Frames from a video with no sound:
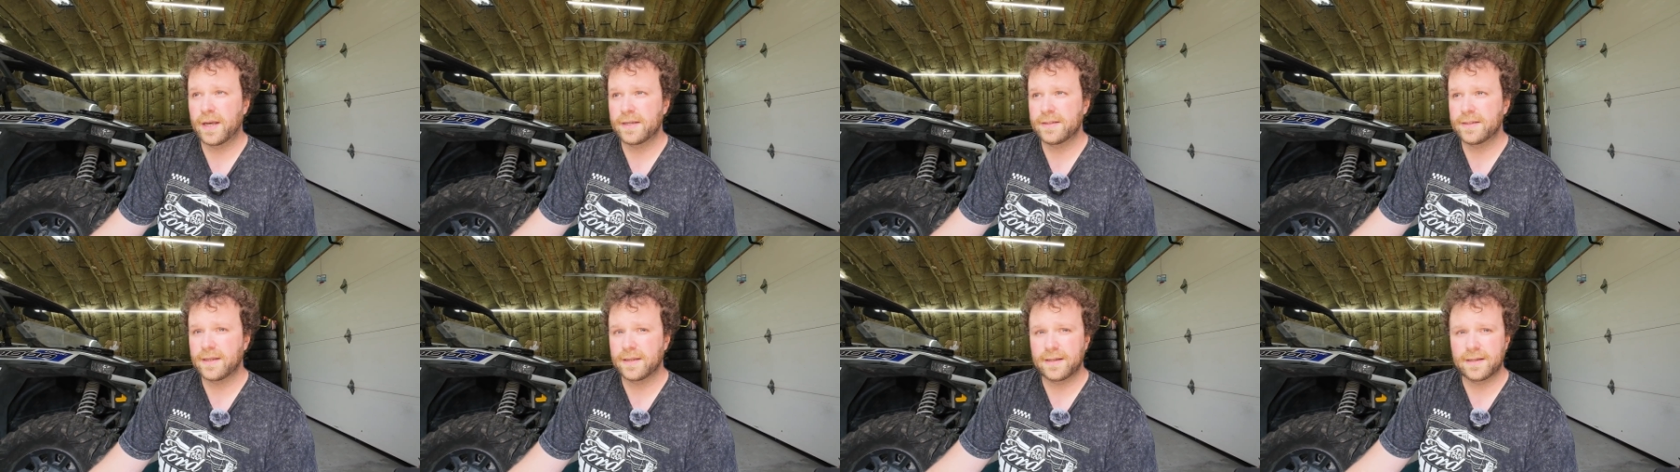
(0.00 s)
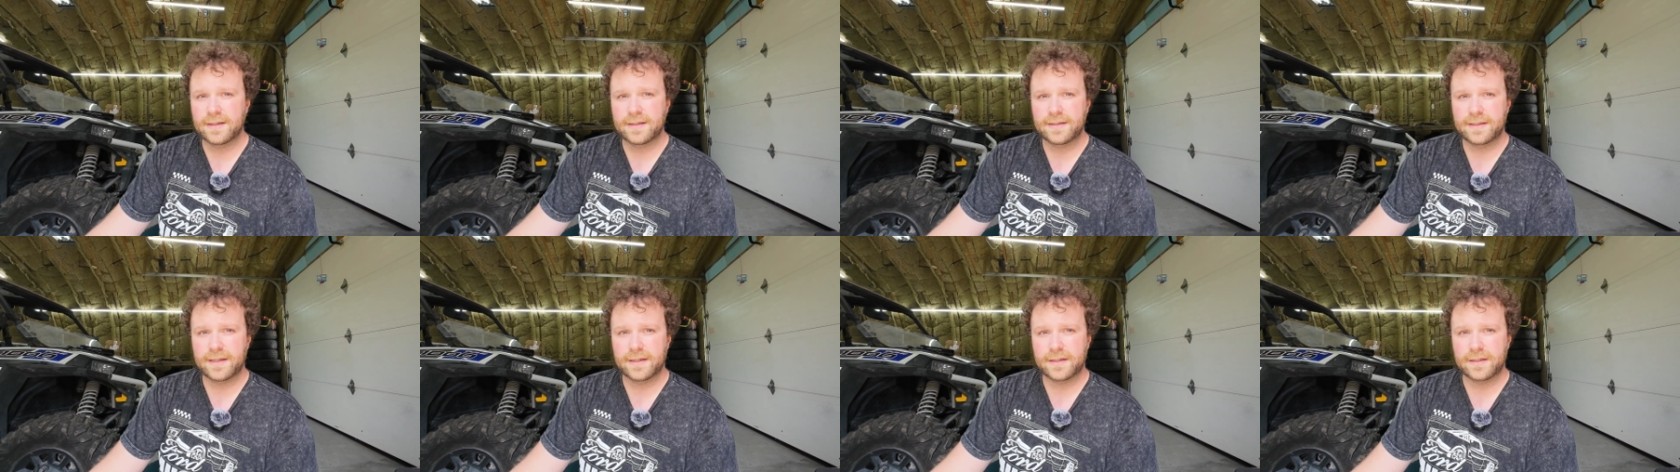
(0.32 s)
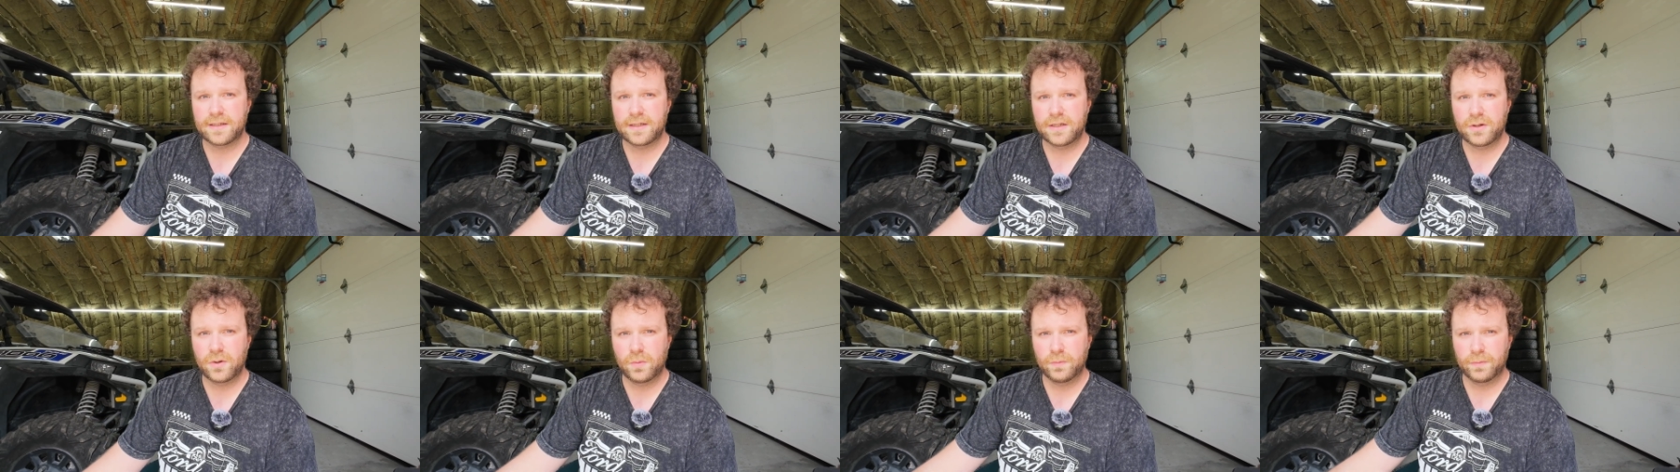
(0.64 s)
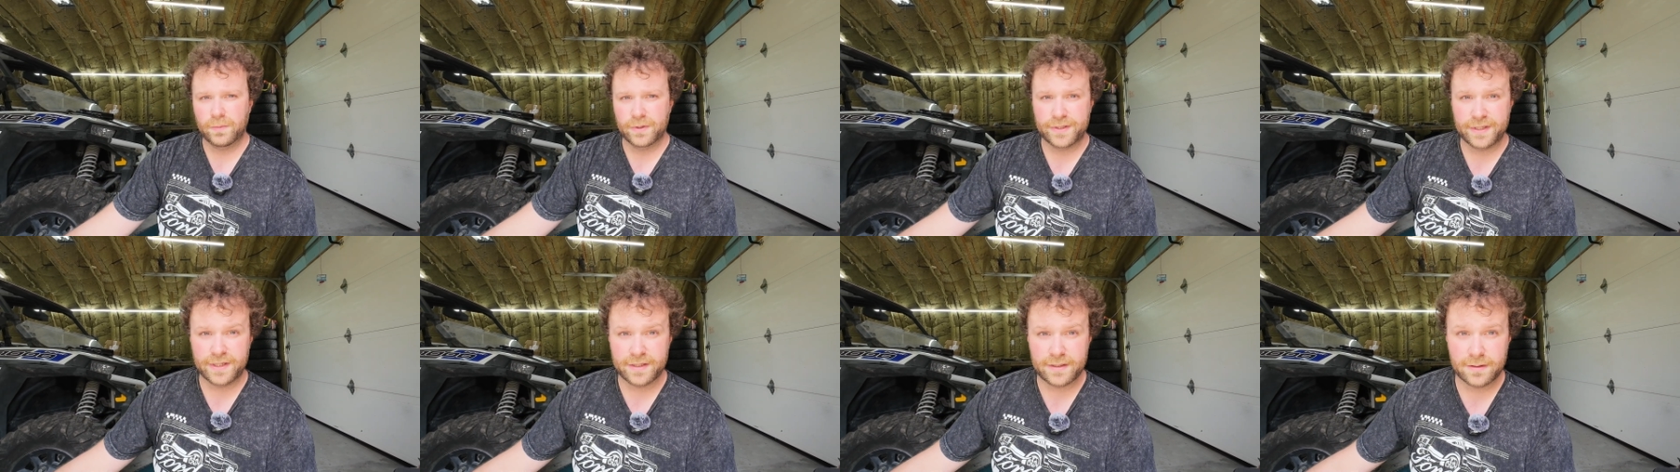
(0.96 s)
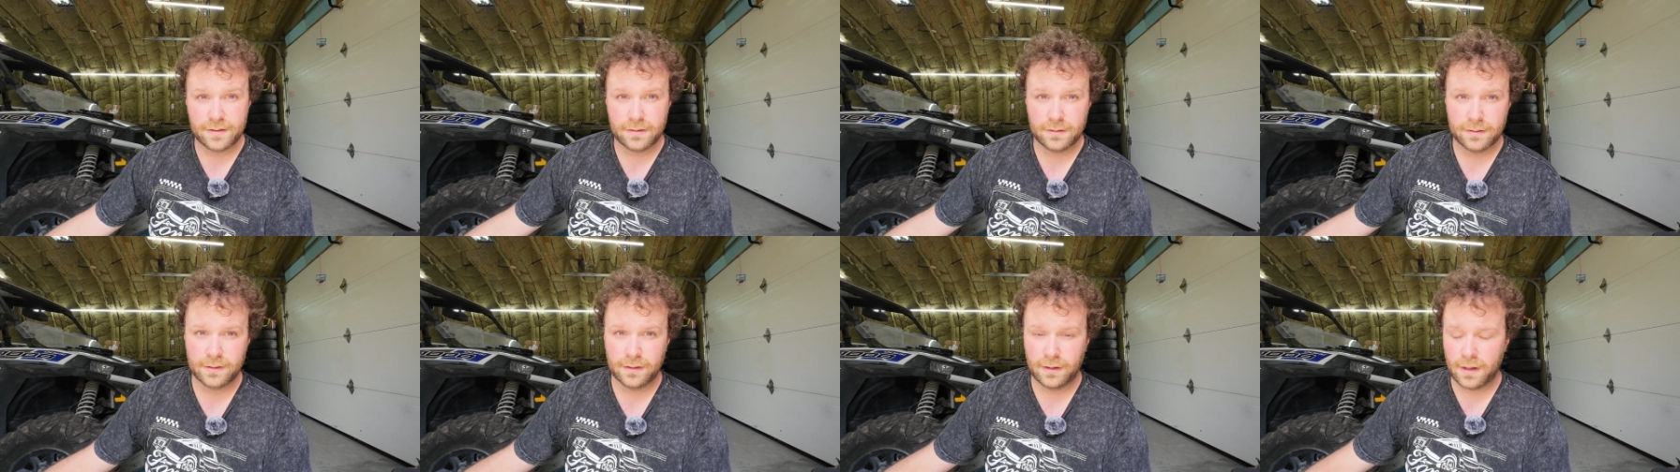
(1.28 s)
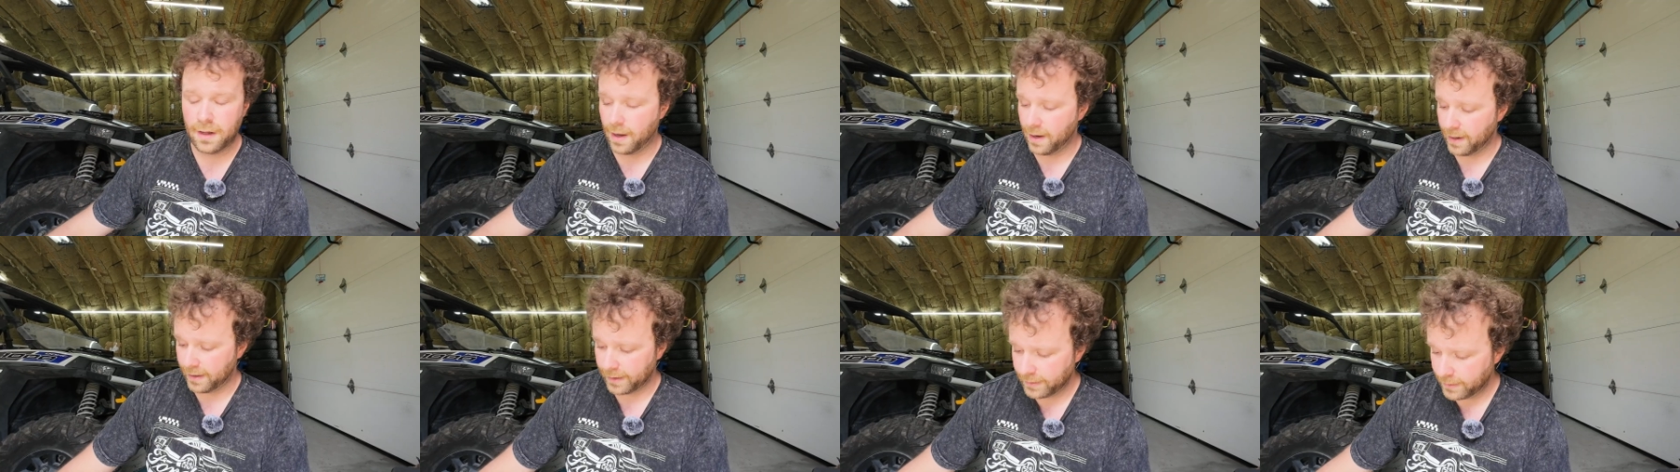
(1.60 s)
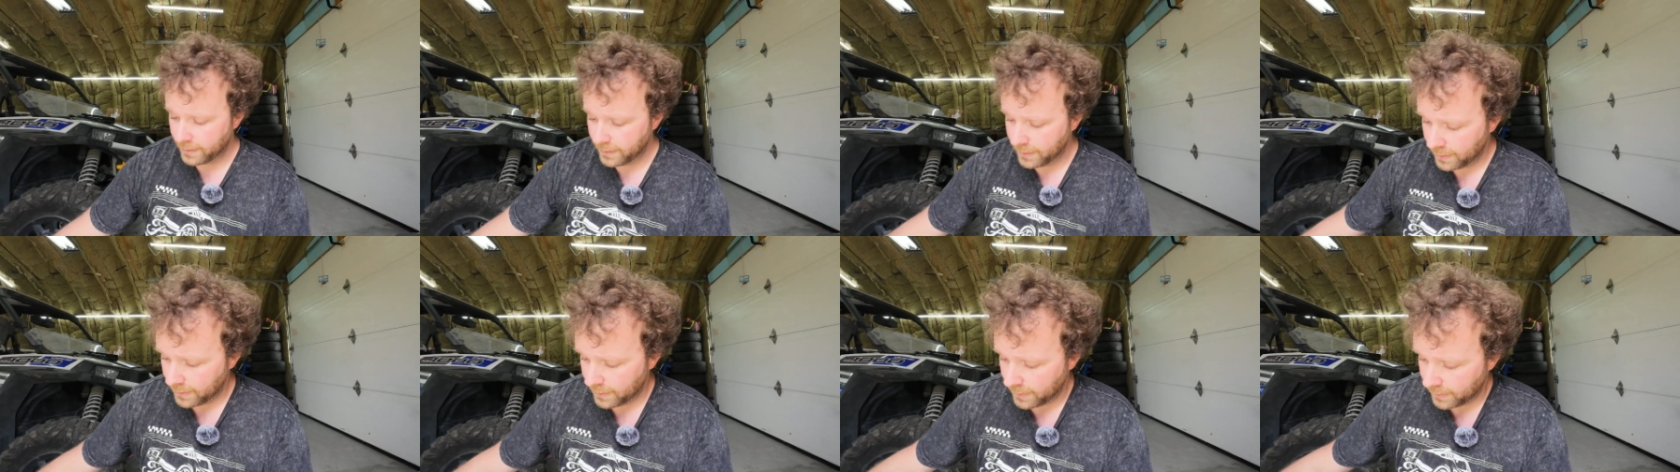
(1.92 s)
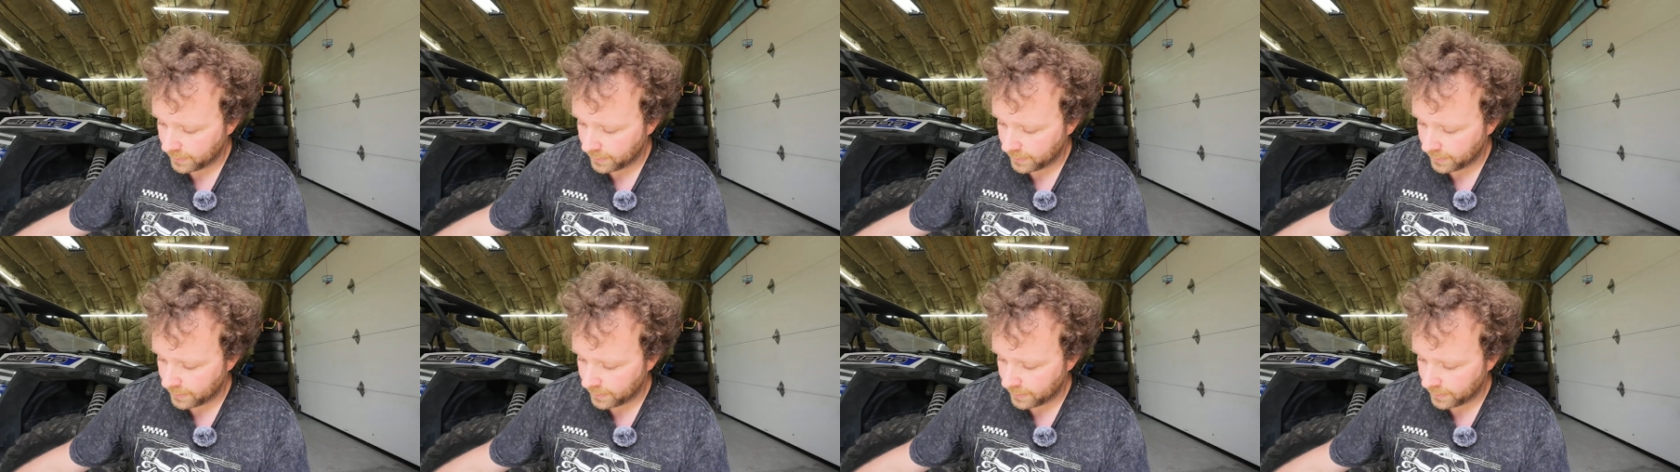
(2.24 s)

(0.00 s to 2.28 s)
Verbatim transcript: has a 60 ohm resistor in line,